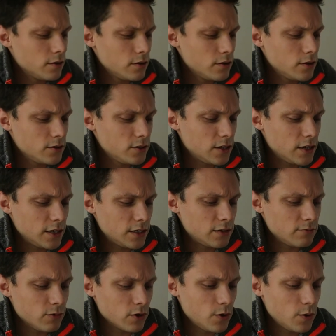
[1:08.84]
urgent
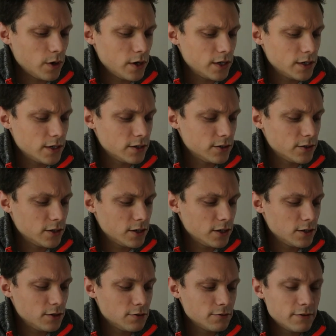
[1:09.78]
action required
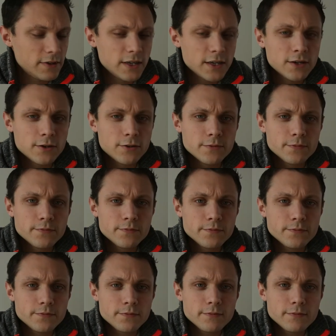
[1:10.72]
concerning your vehicle.
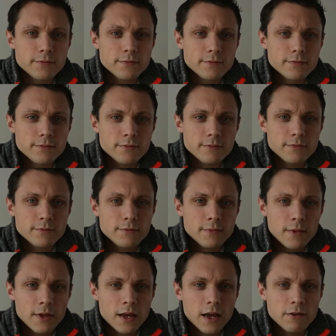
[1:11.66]

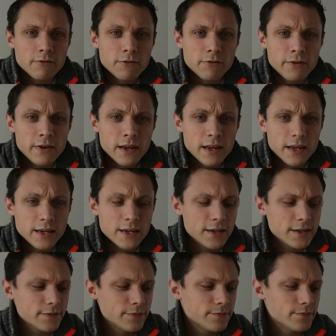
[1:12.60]
I have a feeling,
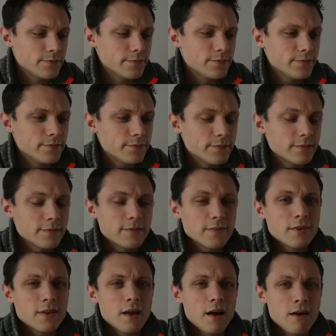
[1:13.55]

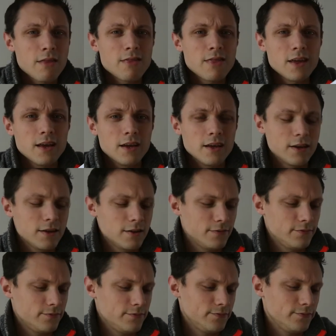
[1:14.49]
I think,
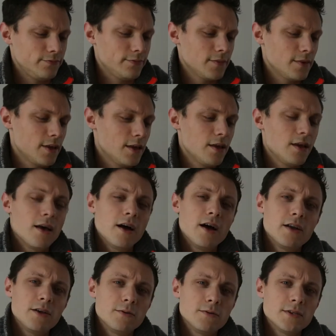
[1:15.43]

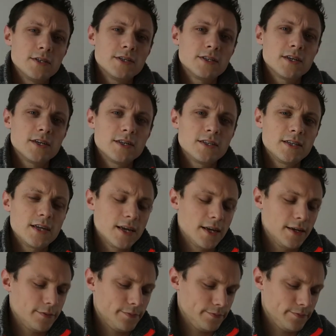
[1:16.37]
I know what this is going to say.